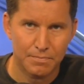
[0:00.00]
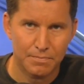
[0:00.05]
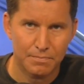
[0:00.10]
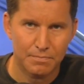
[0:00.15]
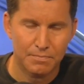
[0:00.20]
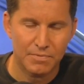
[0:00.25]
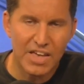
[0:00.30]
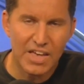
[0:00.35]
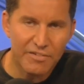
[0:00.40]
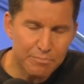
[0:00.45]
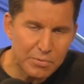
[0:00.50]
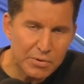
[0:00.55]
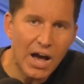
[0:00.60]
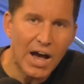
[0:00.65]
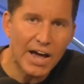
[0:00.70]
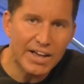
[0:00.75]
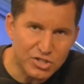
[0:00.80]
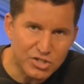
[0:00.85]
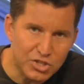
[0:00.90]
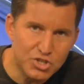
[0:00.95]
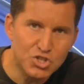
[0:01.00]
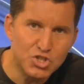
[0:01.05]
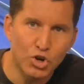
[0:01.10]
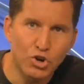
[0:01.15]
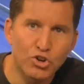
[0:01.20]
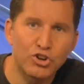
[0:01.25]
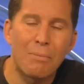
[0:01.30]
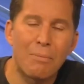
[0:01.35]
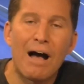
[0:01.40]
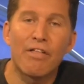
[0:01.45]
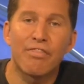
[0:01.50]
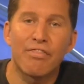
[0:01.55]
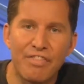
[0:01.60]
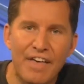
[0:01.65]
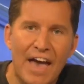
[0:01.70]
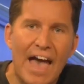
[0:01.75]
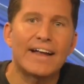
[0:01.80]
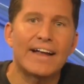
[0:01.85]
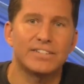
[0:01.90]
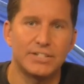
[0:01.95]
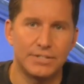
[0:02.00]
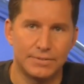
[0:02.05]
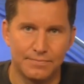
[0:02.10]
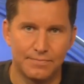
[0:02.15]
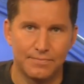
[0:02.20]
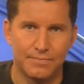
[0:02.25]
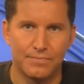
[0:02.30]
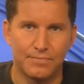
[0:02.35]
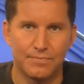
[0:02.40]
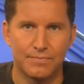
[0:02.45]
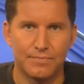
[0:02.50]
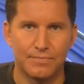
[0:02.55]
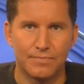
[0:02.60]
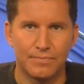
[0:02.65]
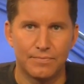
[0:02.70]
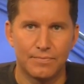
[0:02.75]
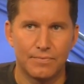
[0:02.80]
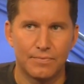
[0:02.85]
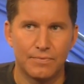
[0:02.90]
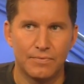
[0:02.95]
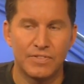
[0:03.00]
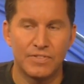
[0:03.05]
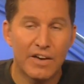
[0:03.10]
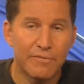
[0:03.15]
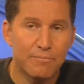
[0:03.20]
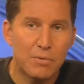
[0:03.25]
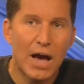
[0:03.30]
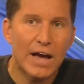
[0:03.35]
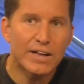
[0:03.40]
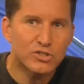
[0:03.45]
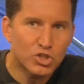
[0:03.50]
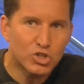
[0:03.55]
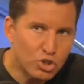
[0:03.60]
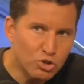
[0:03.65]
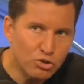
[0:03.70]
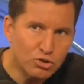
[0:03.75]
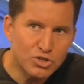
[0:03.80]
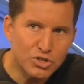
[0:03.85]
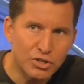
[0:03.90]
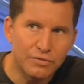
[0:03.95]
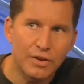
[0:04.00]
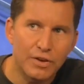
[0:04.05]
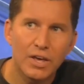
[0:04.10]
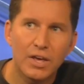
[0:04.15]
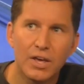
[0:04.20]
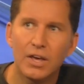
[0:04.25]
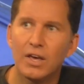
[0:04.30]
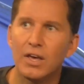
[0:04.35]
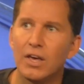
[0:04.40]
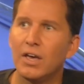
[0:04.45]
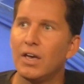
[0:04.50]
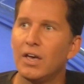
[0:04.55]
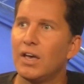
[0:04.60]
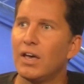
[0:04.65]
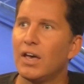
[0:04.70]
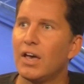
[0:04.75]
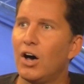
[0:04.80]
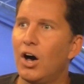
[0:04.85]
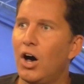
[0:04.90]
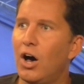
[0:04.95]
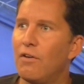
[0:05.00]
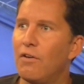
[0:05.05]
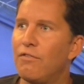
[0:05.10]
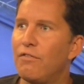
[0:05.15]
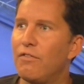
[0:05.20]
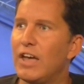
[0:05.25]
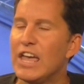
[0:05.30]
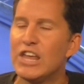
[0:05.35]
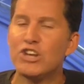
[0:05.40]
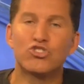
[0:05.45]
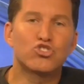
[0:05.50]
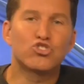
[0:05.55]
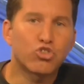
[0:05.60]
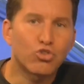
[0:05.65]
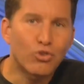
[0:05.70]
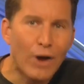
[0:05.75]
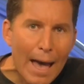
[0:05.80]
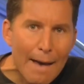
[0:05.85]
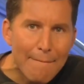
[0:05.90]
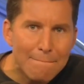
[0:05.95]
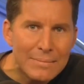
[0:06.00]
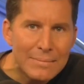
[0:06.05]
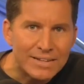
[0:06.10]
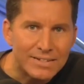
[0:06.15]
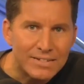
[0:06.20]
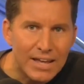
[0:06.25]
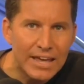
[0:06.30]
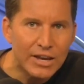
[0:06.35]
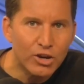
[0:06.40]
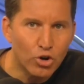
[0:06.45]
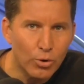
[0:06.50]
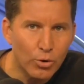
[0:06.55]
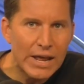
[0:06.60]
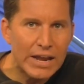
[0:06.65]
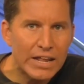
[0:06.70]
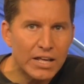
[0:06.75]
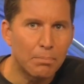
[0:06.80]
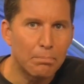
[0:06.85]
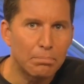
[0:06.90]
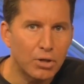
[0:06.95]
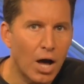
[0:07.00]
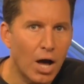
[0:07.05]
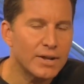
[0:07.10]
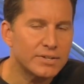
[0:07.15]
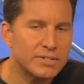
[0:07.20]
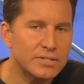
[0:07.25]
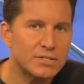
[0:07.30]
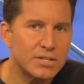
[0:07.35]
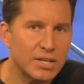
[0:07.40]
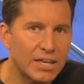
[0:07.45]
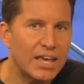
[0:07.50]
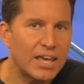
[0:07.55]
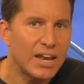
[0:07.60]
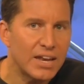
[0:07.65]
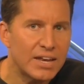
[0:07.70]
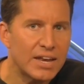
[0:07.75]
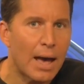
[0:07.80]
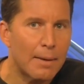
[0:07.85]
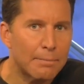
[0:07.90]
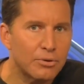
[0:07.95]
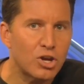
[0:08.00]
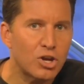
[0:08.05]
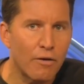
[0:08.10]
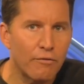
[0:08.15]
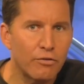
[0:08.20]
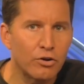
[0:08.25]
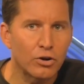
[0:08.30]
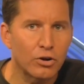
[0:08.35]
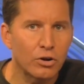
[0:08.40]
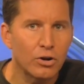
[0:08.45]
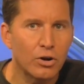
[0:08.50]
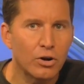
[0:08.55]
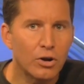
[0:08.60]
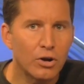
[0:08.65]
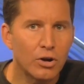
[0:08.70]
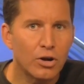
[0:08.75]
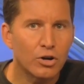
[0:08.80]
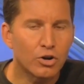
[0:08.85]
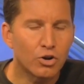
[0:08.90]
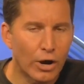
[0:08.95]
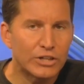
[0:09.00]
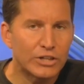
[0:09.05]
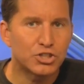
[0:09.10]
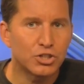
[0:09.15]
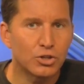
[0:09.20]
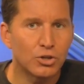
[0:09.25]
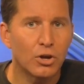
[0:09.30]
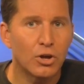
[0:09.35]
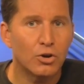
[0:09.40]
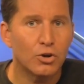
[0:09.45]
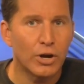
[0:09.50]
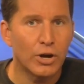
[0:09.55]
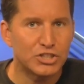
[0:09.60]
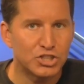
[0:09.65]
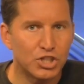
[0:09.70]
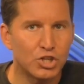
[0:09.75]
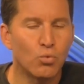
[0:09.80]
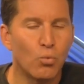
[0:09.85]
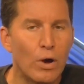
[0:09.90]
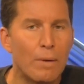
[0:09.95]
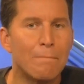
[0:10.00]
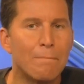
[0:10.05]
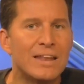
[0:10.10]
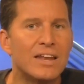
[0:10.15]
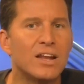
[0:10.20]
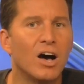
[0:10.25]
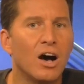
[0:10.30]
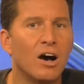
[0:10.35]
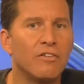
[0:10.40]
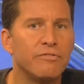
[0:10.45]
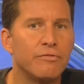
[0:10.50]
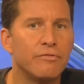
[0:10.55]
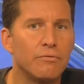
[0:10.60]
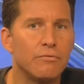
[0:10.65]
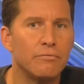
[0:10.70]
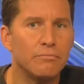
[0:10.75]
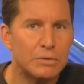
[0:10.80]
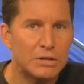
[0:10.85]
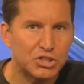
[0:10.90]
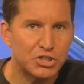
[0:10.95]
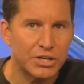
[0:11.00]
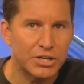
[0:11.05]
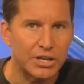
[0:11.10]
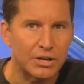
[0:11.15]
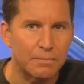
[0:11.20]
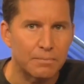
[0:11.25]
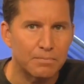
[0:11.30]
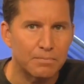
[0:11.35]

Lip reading: The FBI is concerned about that. The FBI is accused of entrapment in creating a plot to kidnap Governor Gretchen Whitman of Michigan.